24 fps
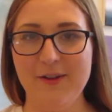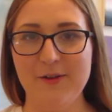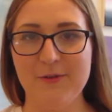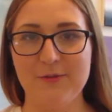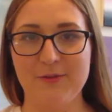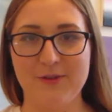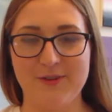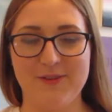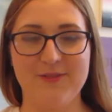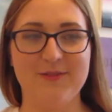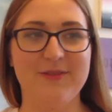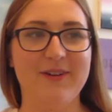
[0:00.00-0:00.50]

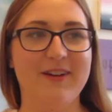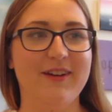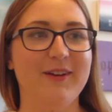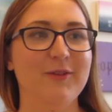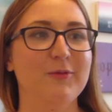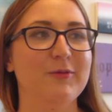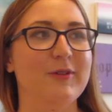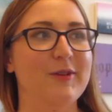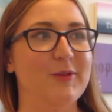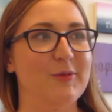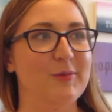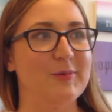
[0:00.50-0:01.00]
First of all,
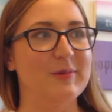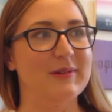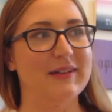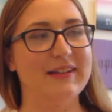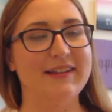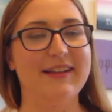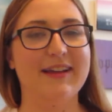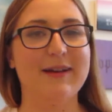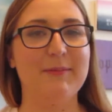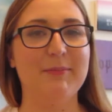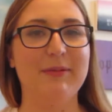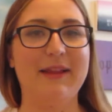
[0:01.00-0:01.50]
Reese was wearing
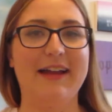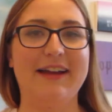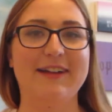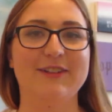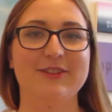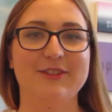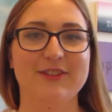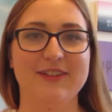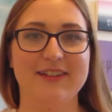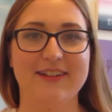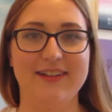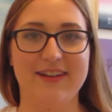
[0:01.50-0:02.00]
like a black
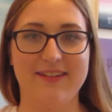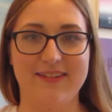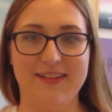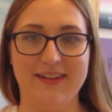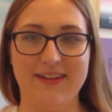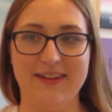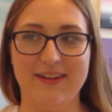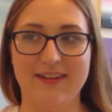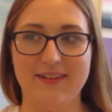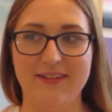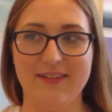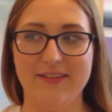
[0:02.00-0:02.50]
shirt and it
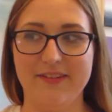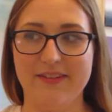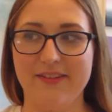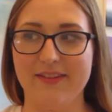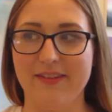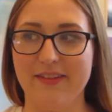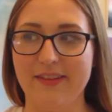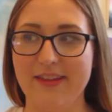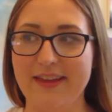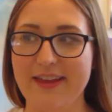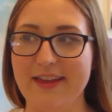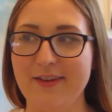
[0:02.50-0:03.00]
said
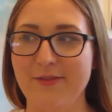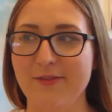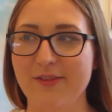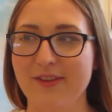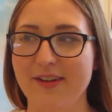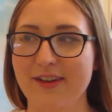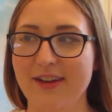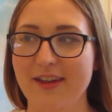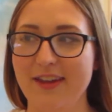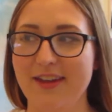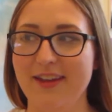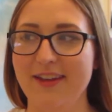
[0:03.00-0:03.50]
slaves
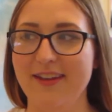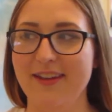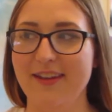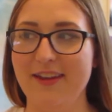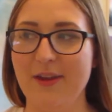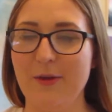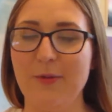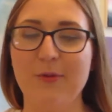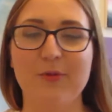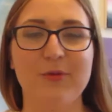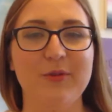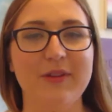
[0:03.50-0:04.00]
in it.
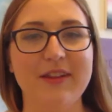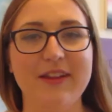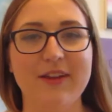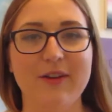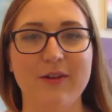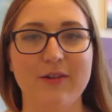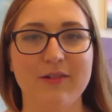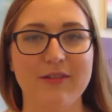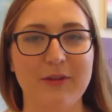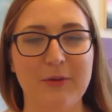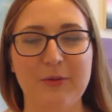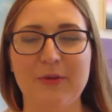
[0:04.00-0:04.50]
It
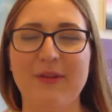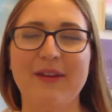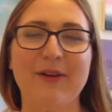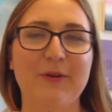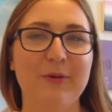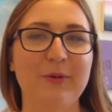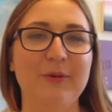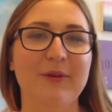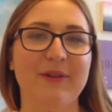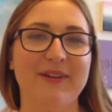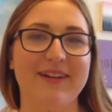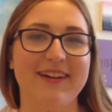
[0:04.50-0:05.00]
was like
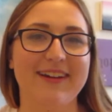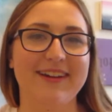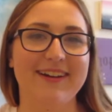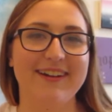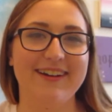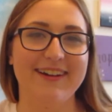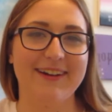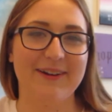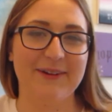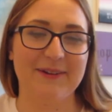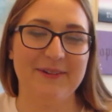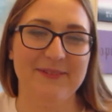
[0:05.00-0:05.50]
cool
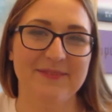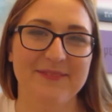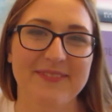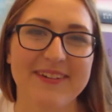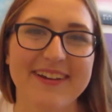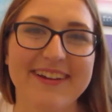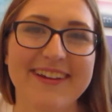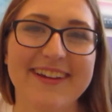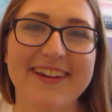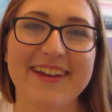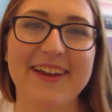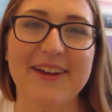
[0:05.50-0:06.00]
looking.
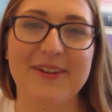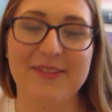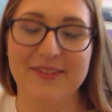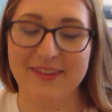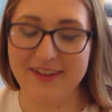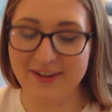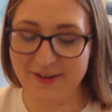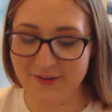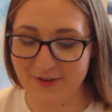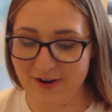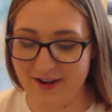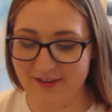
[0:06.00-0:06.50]
It was
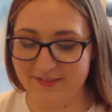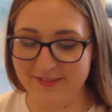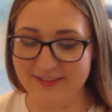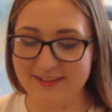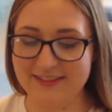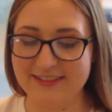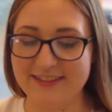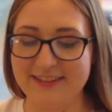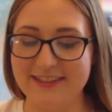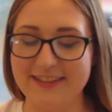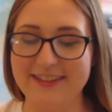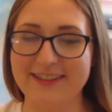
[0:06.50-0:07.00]
like a
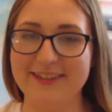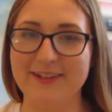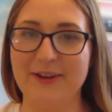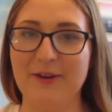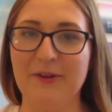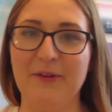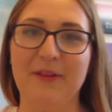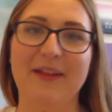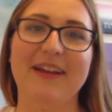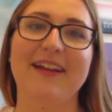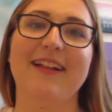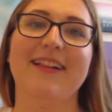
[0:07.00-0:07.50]
graphic tee, you
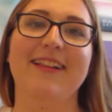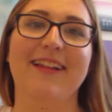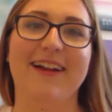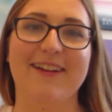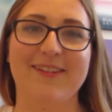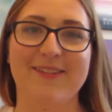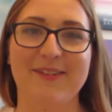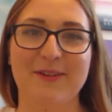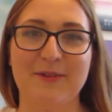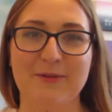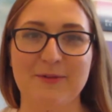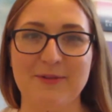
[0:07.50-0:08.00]
know, like
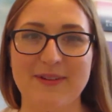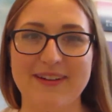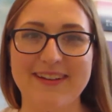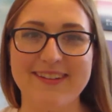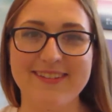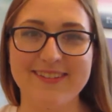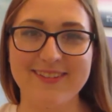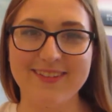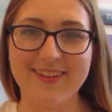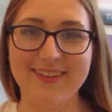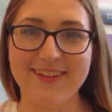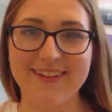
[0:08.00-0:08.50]
classic
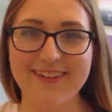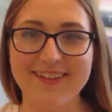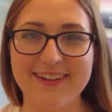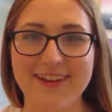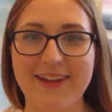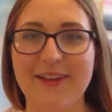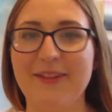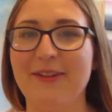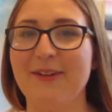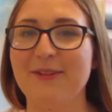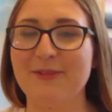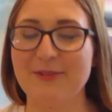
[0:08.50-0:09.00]
Reese look.
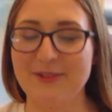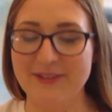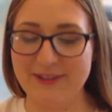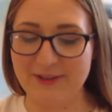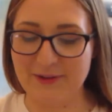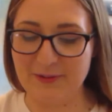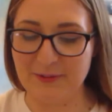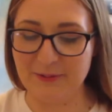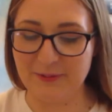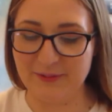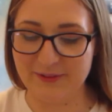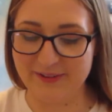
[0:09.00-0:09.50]
It looked really
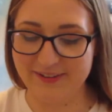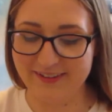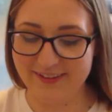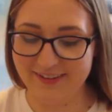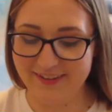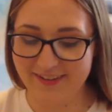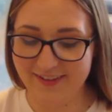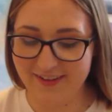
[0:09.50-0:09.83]
cool.